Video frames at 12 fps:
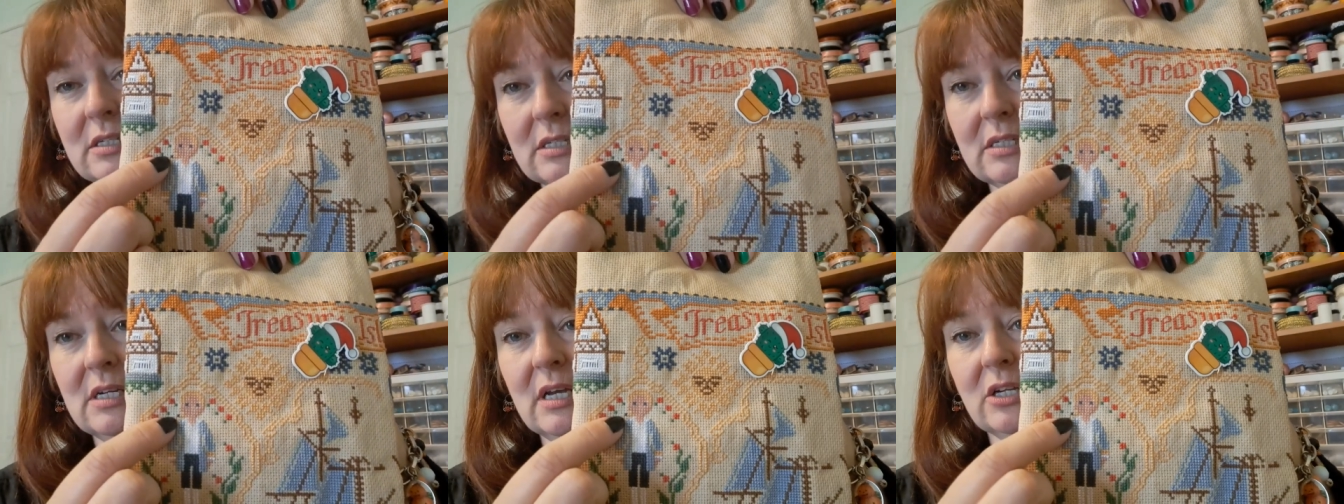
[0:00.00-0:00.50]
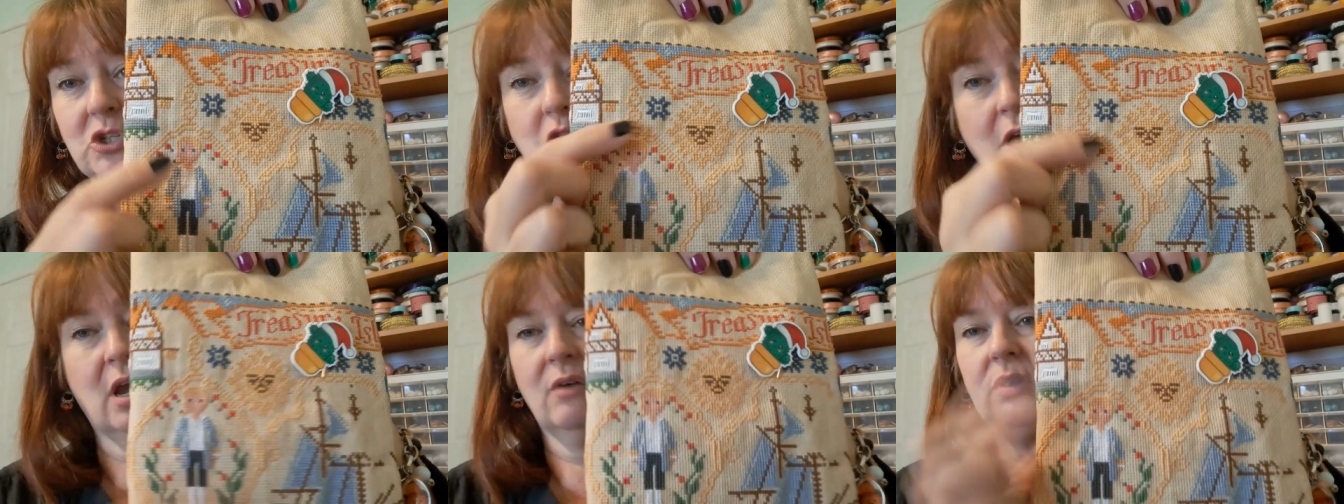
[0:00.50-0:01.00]

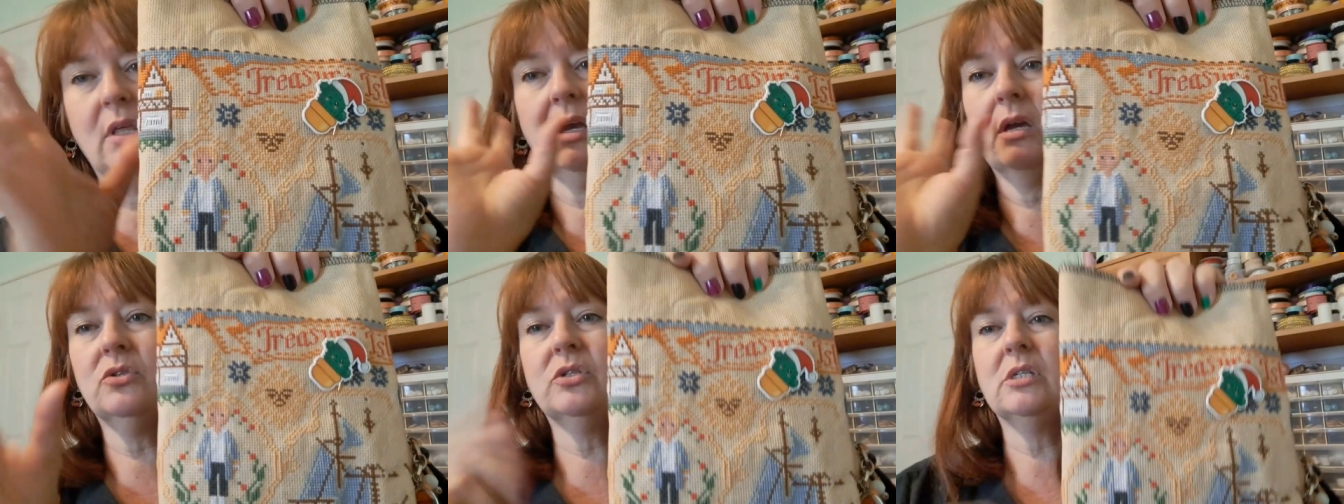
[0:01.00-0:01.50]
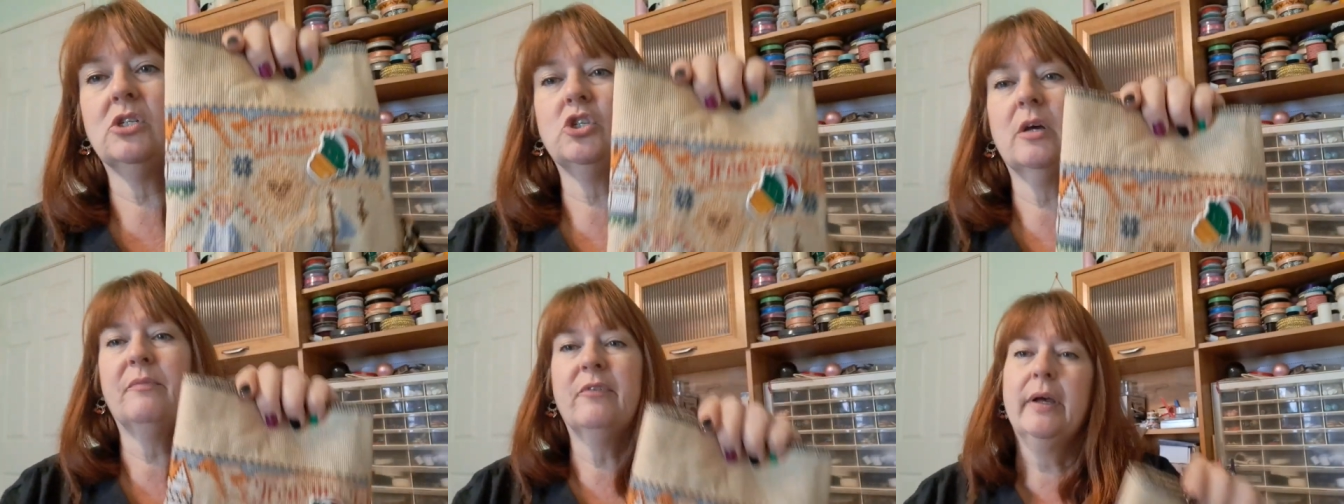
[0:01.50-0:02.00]
stitch, everything else
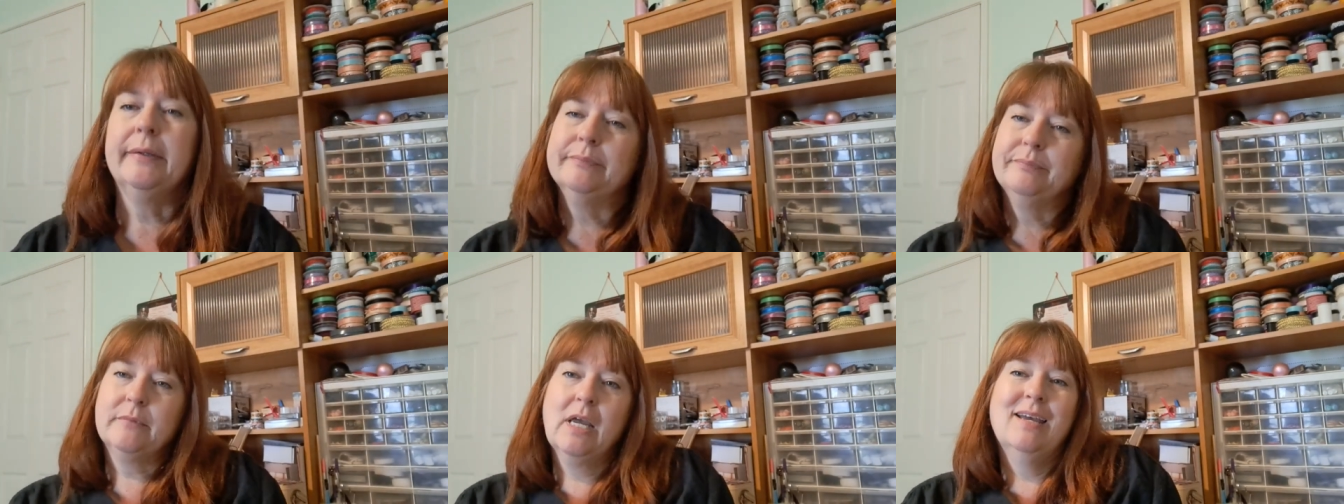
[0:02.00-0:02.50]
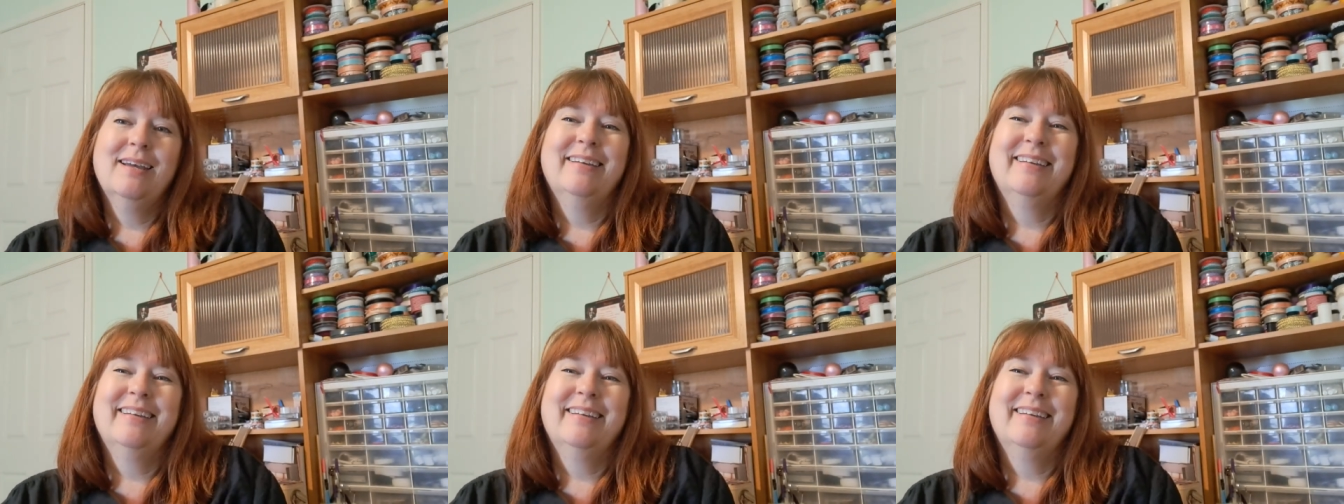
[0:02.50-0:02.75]
stitched up fine.